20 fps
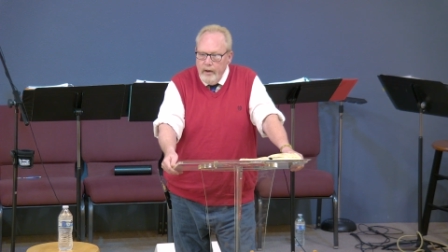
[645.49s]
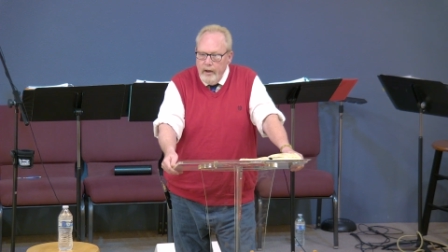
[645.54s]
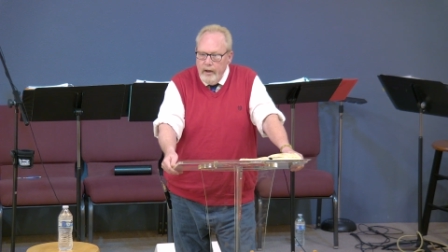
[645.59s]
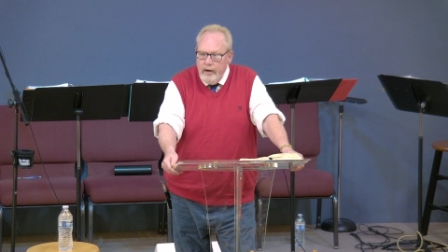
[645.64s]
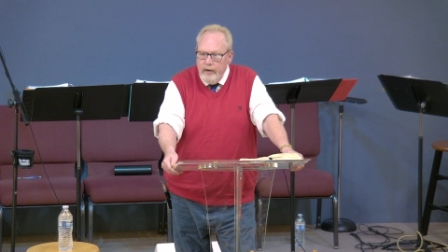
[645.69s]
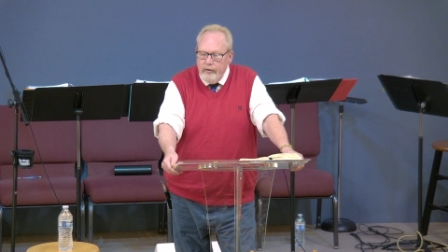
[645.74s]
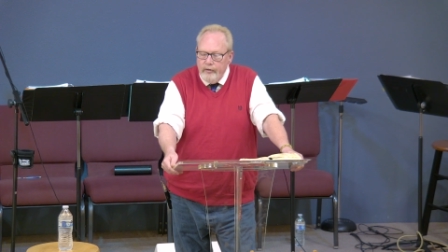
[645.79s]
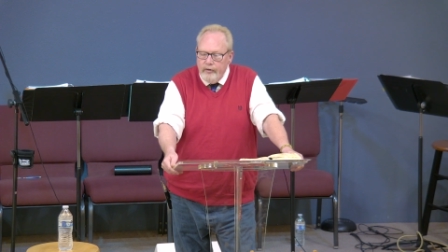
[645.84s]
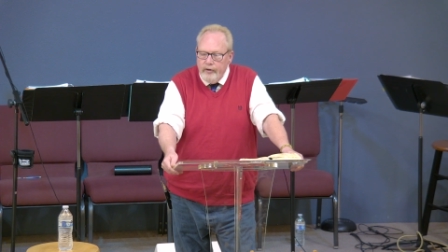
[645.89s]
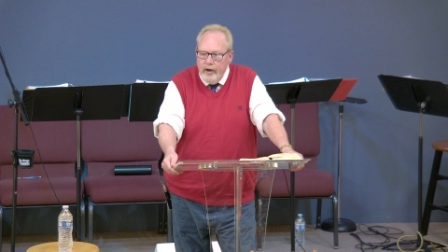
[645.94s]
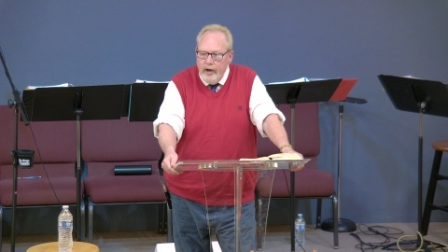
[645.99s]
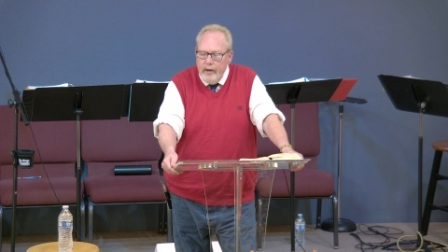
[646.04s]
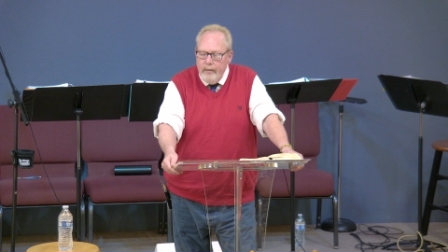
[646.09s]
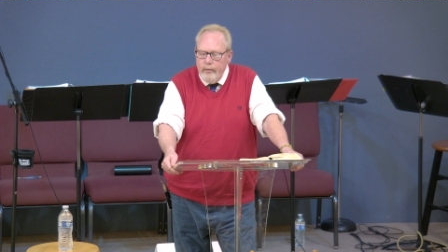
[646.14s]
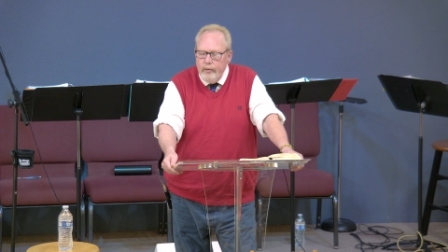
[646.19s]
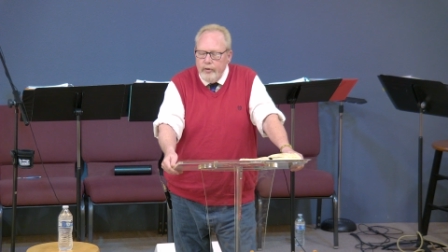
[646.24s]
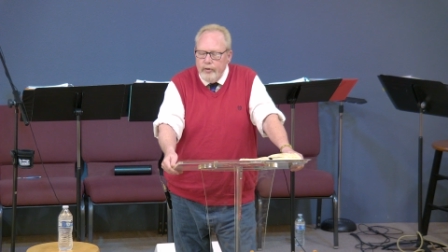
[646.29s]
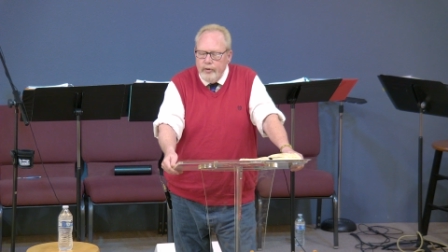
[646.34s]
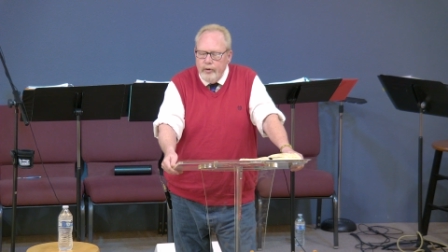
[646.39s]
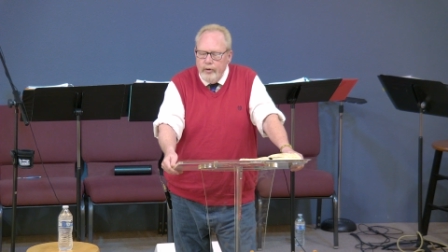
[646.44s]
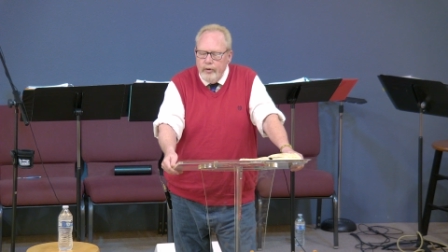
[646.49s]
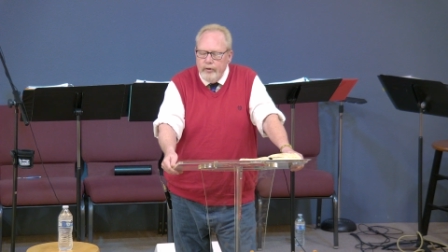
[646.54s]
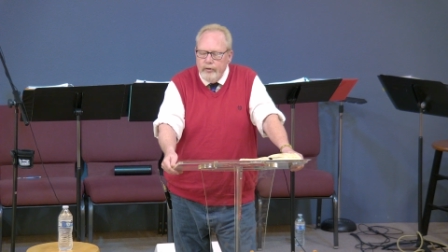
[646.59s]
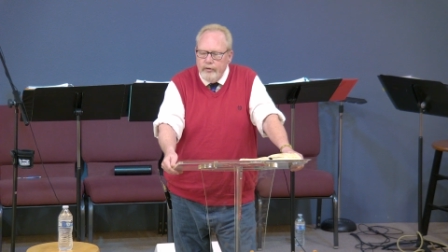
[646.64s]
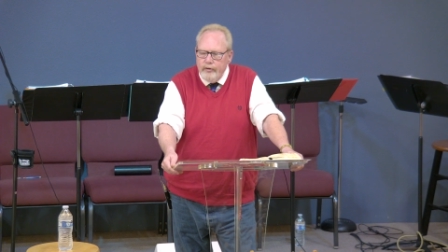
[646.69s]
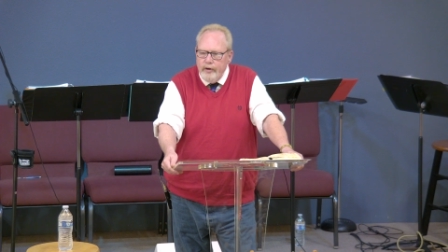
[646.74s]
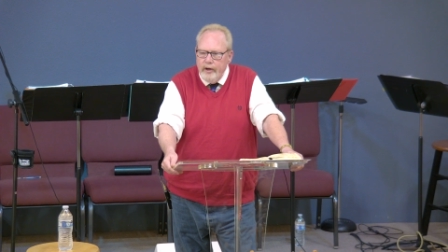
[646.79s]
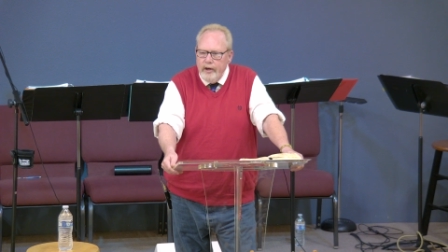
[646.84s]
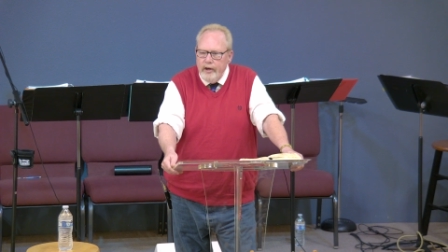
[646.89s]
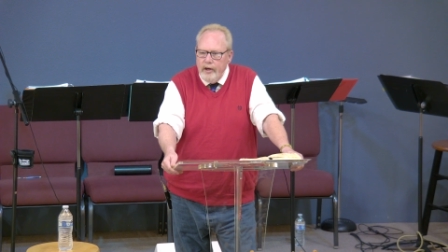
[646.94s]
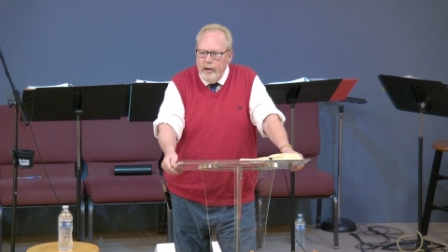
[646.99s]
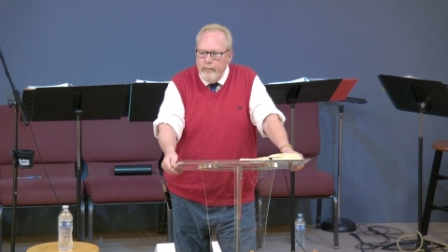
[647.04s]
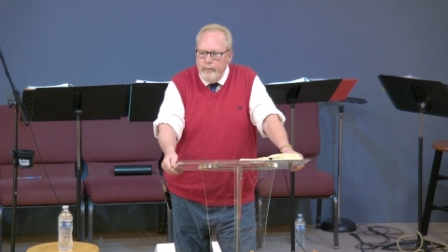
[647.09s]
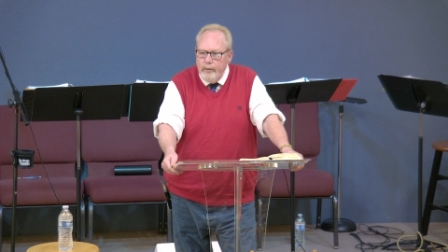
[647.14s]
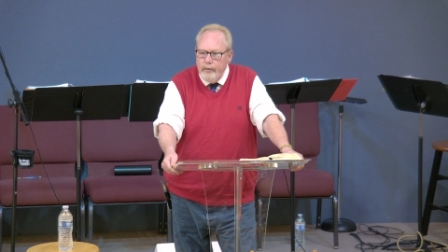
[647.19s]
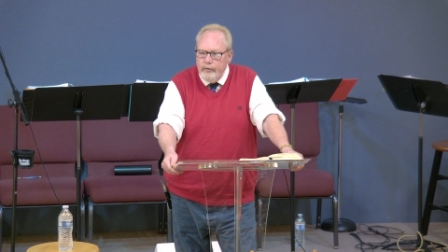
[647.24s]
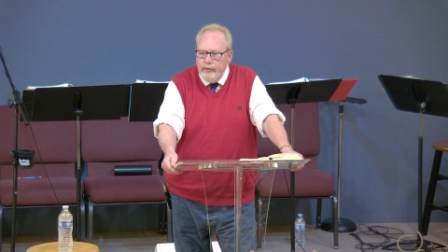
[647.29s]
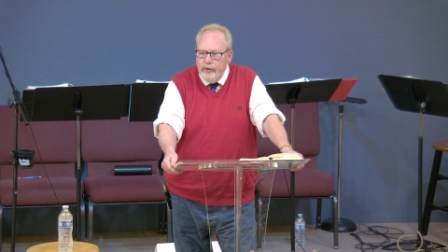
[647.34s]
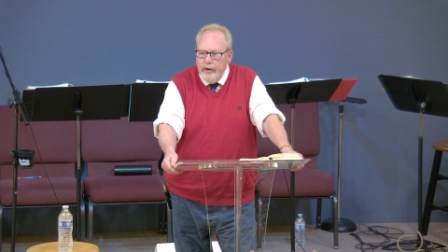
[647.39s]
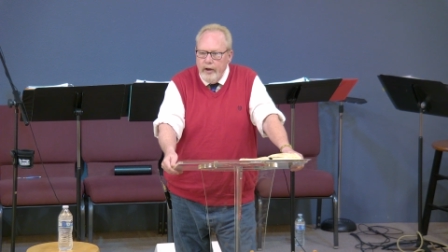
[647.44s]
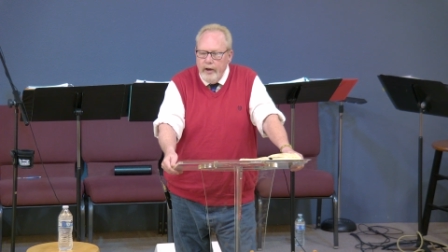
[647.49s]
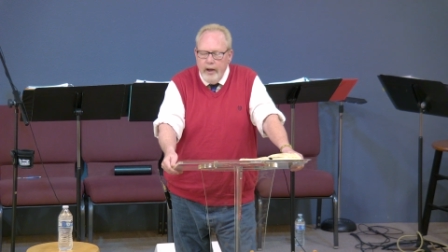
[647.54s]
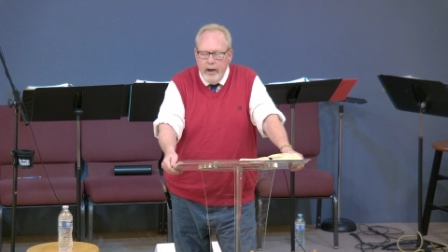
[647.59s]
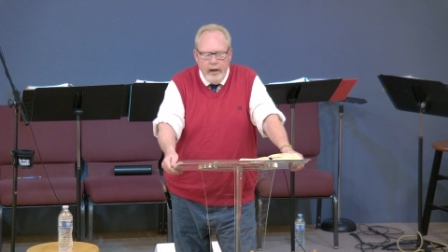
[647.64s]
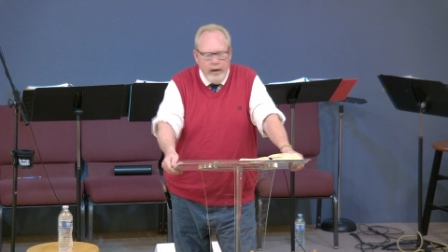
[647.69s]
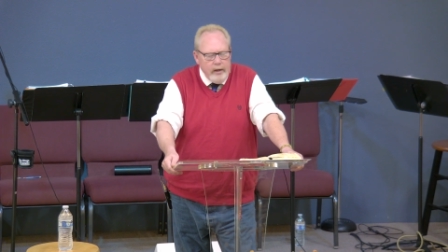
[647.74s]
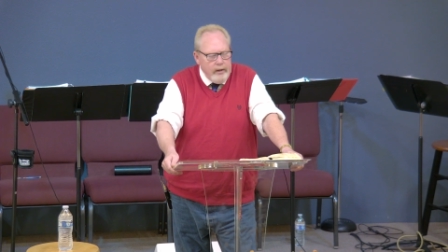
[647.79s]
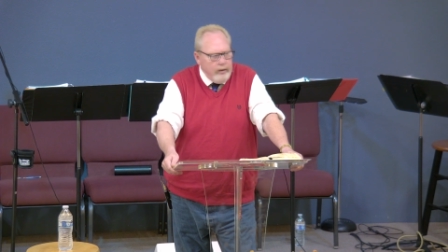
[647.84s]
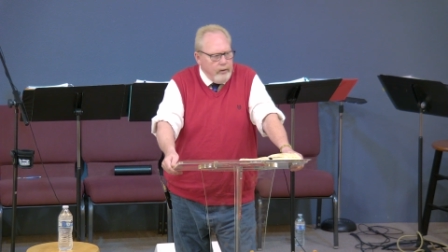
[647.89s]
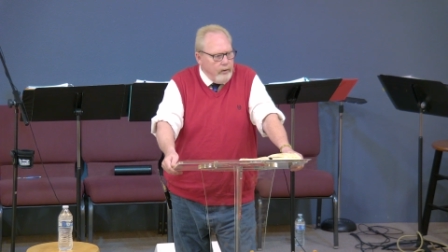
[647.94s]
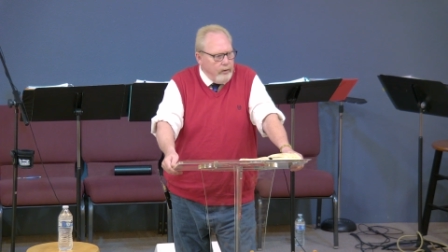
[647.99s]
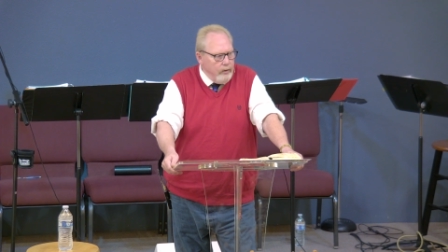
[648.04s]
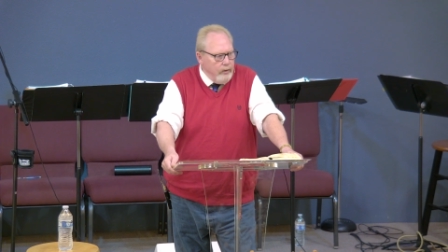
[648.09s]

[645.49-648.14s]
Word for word: And it's time the church stand up and say, hey,